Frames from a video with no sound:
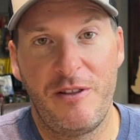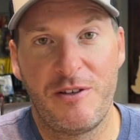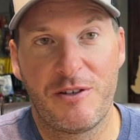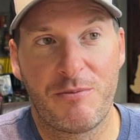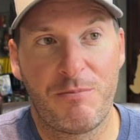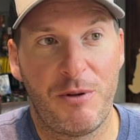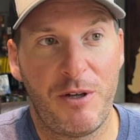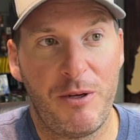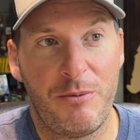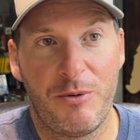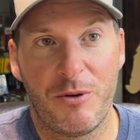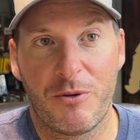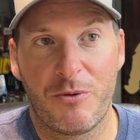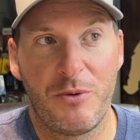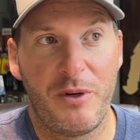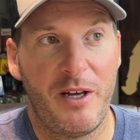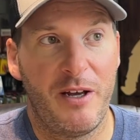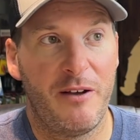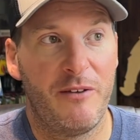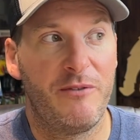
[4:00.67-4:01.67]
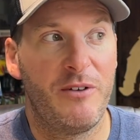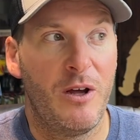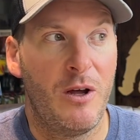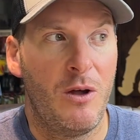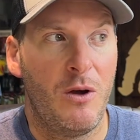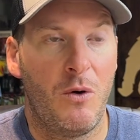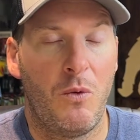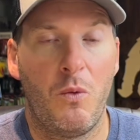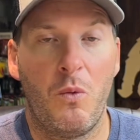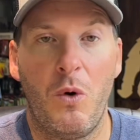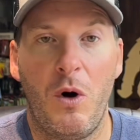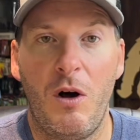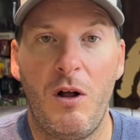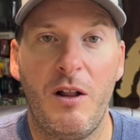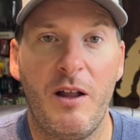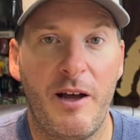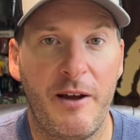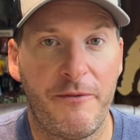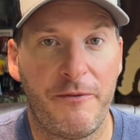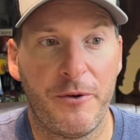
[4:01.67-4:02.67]
this playbook, we have
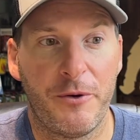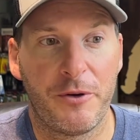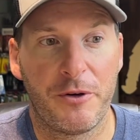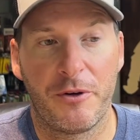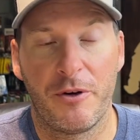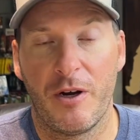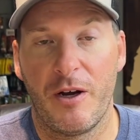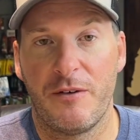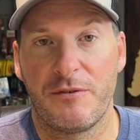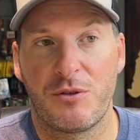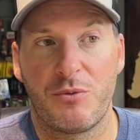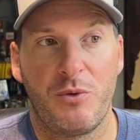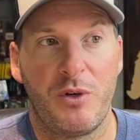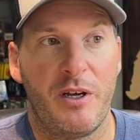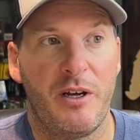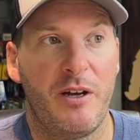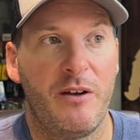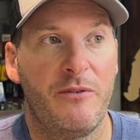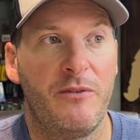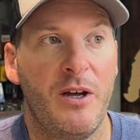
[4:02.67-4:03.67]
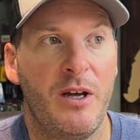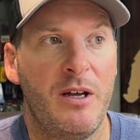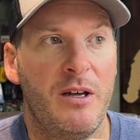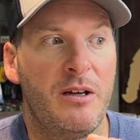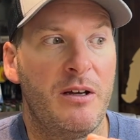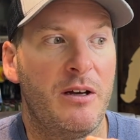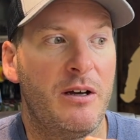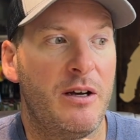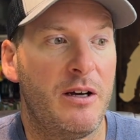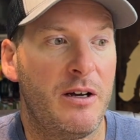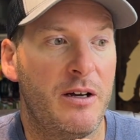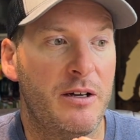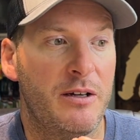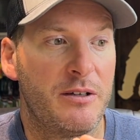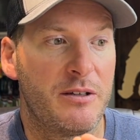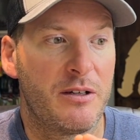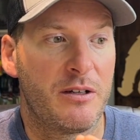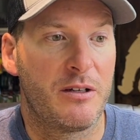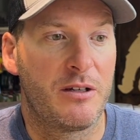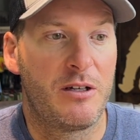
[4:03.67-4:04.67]
walleye photographs, we have
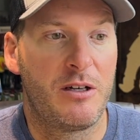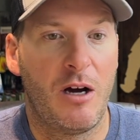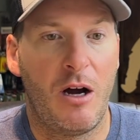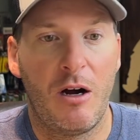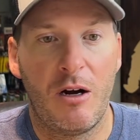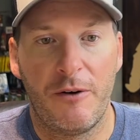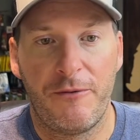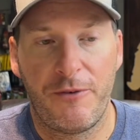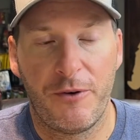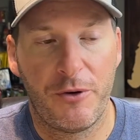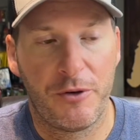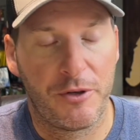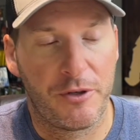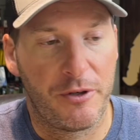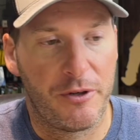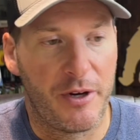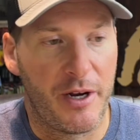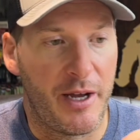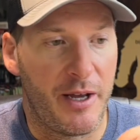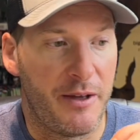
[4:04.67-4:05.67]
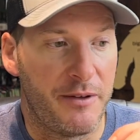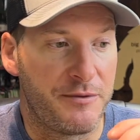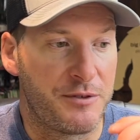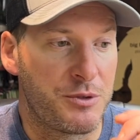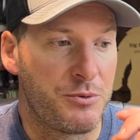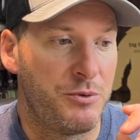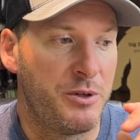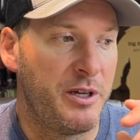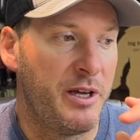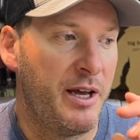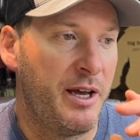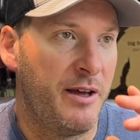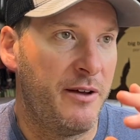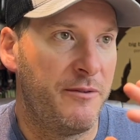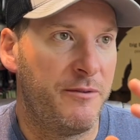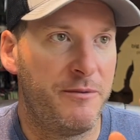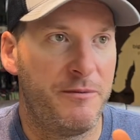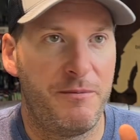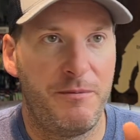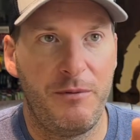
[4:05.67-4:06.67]
gar photographs, we
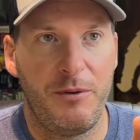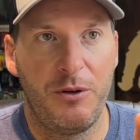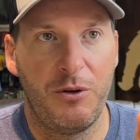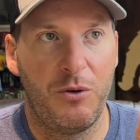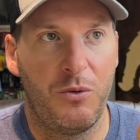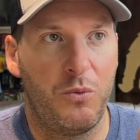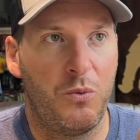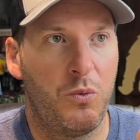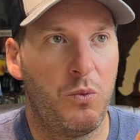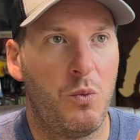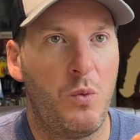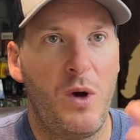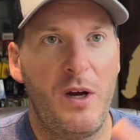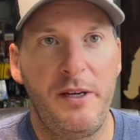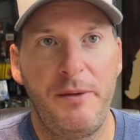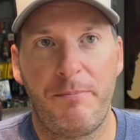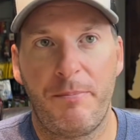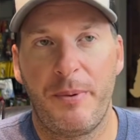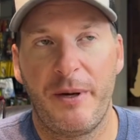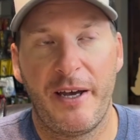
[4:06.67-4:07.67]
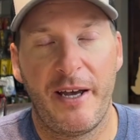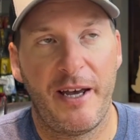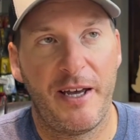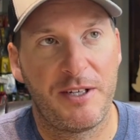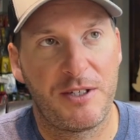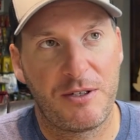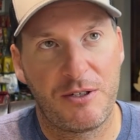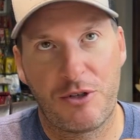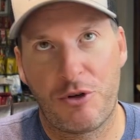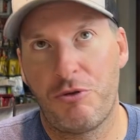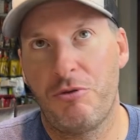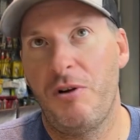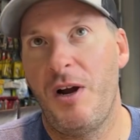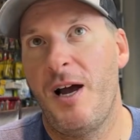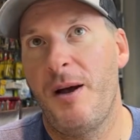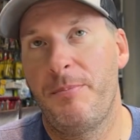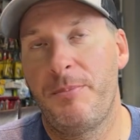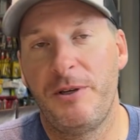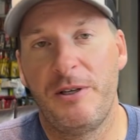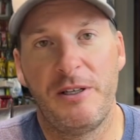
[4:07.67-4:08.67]
have, you know, white bass,
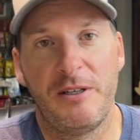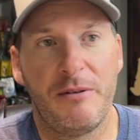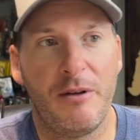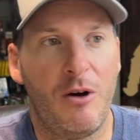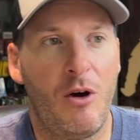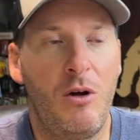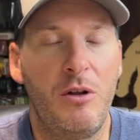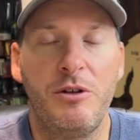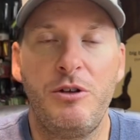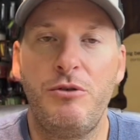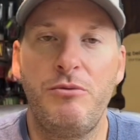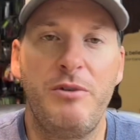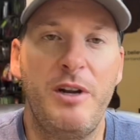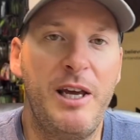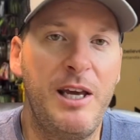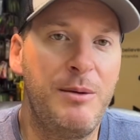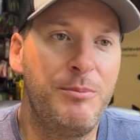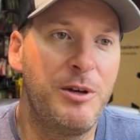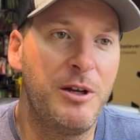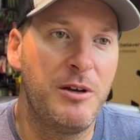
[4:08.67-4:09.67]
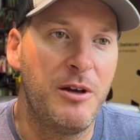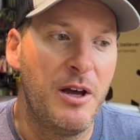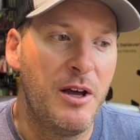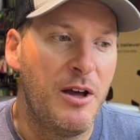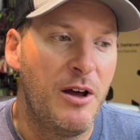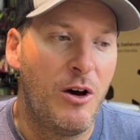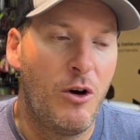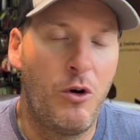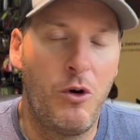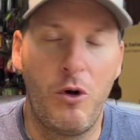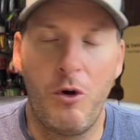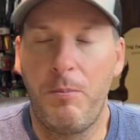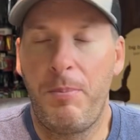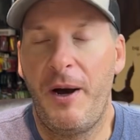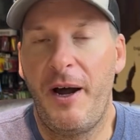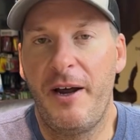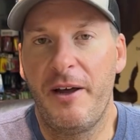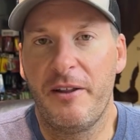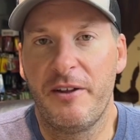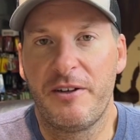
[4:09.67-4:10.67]
crappie, all, you name it, a whole
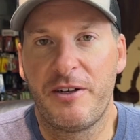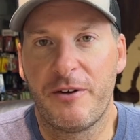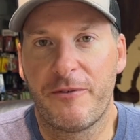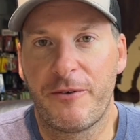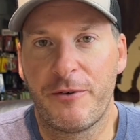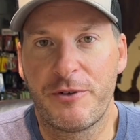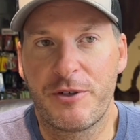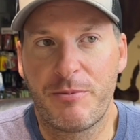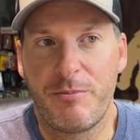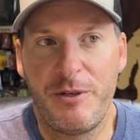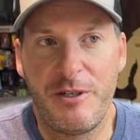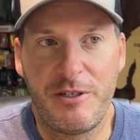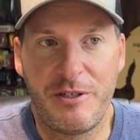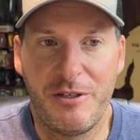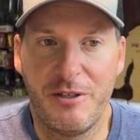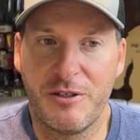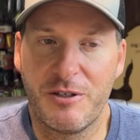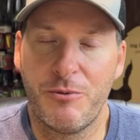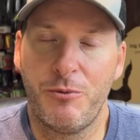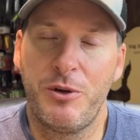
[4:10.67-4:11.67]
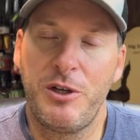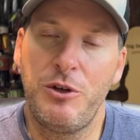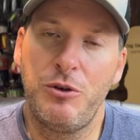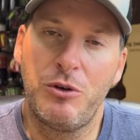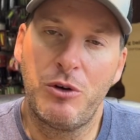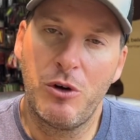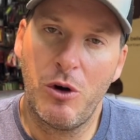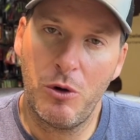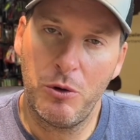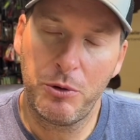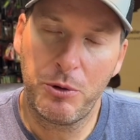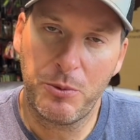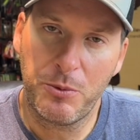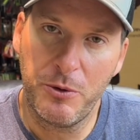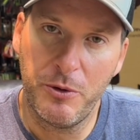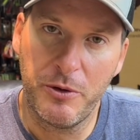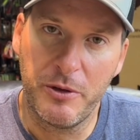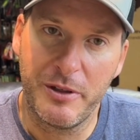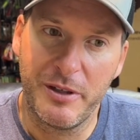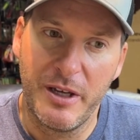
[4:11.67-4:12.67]
pile of different species. And when you go
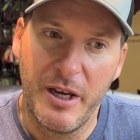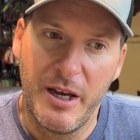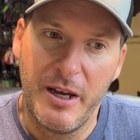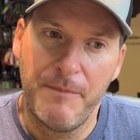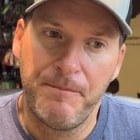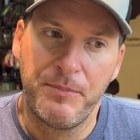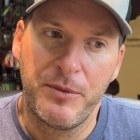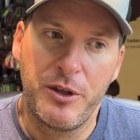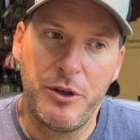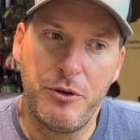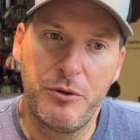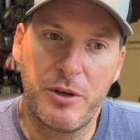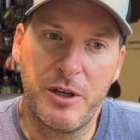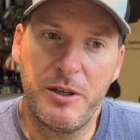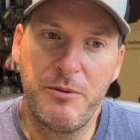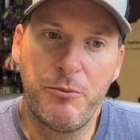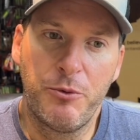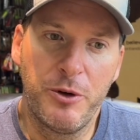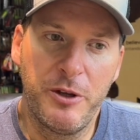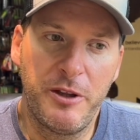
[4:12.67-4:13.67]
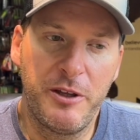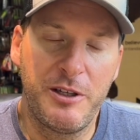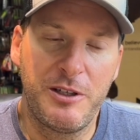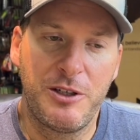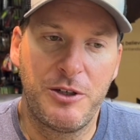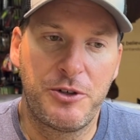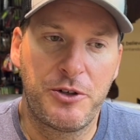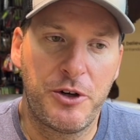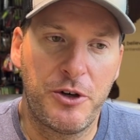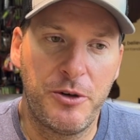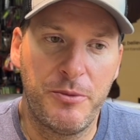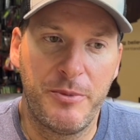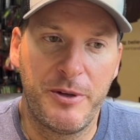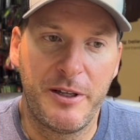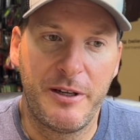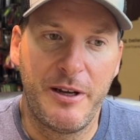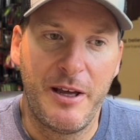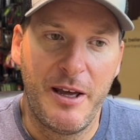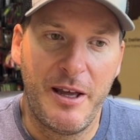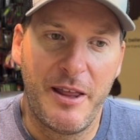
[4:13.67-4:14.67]
through it, you can really
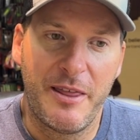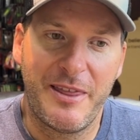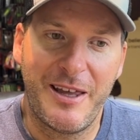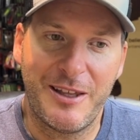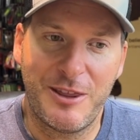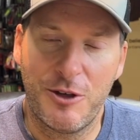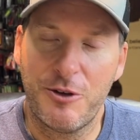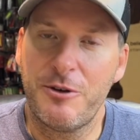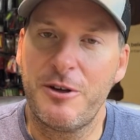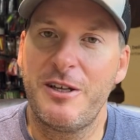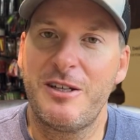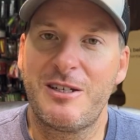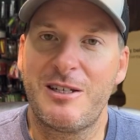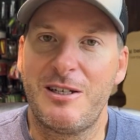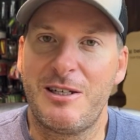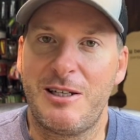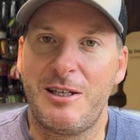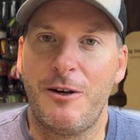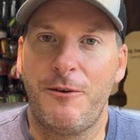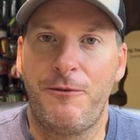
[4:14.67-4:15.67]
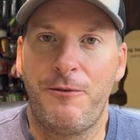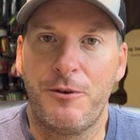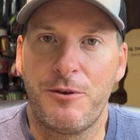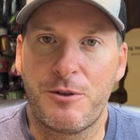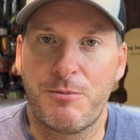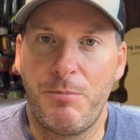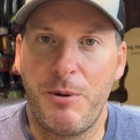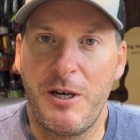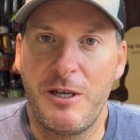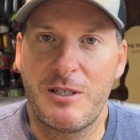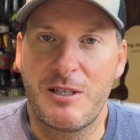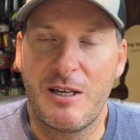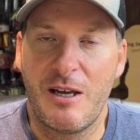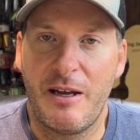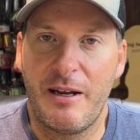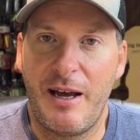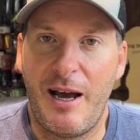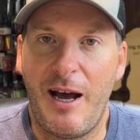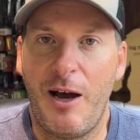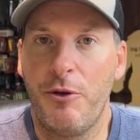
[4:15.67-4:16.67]
determine that there is a difference based
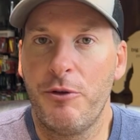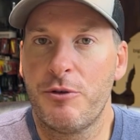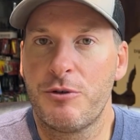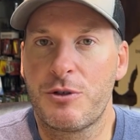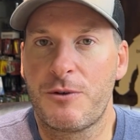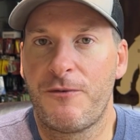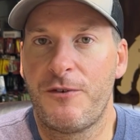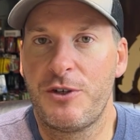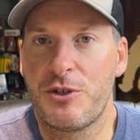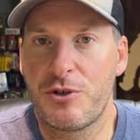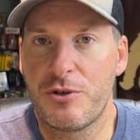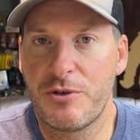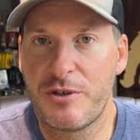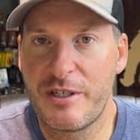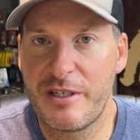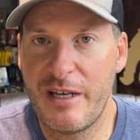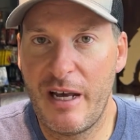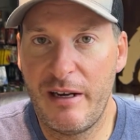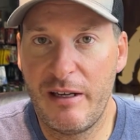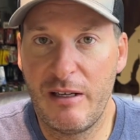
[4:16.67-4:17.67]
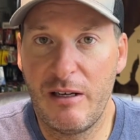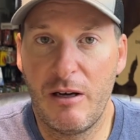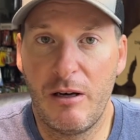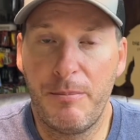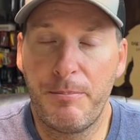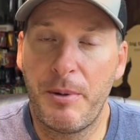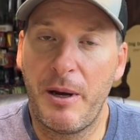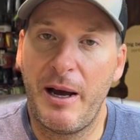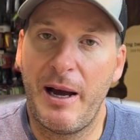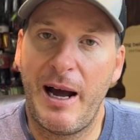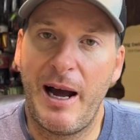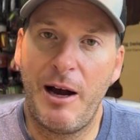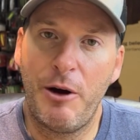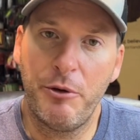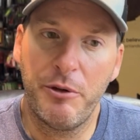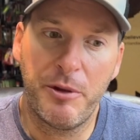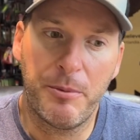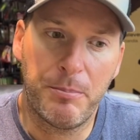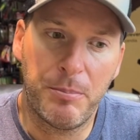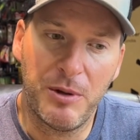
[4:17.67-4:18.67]
on how those fish are setting up,
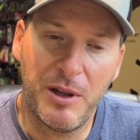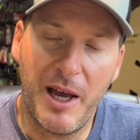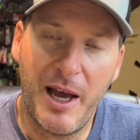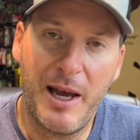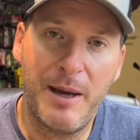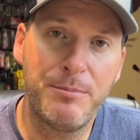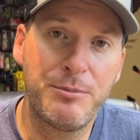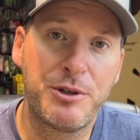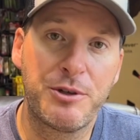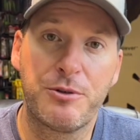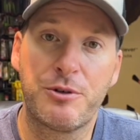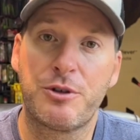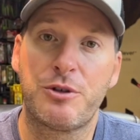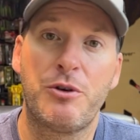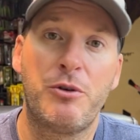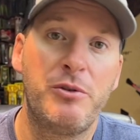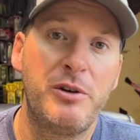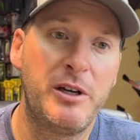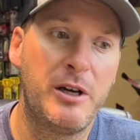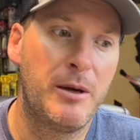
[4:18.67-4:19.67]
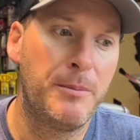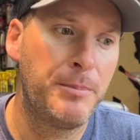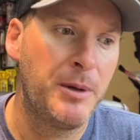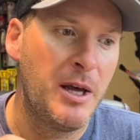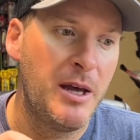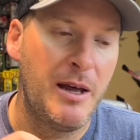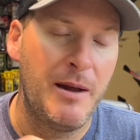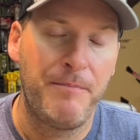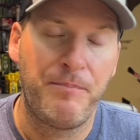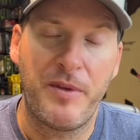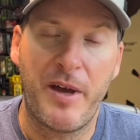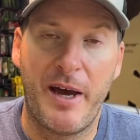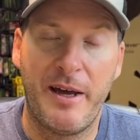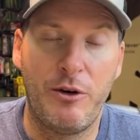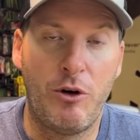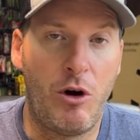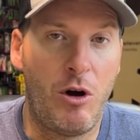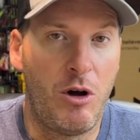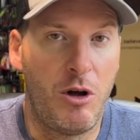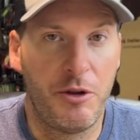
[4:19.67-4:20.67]
how the blobs are showing up
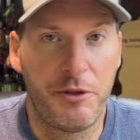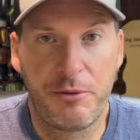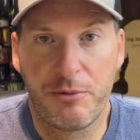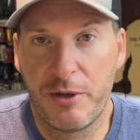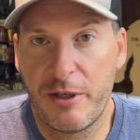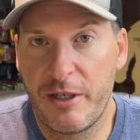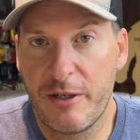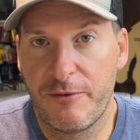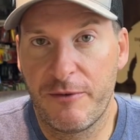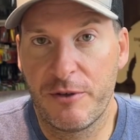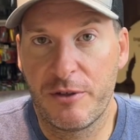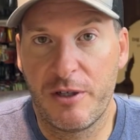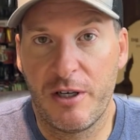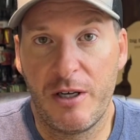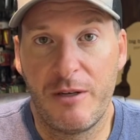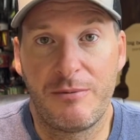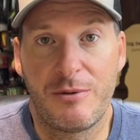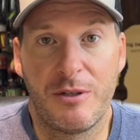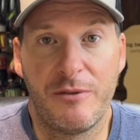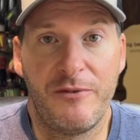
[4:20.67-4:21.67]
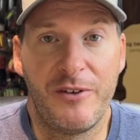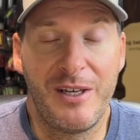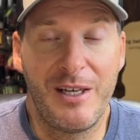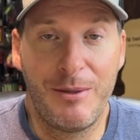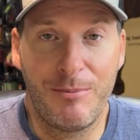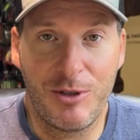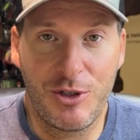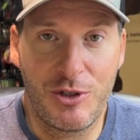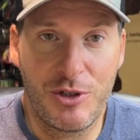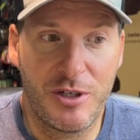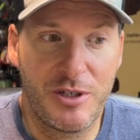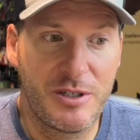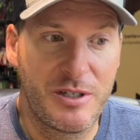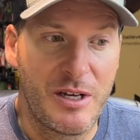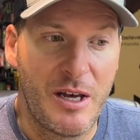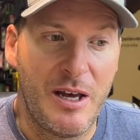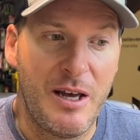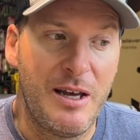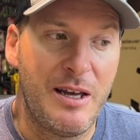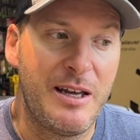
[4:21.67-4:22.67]
on all three different types of images.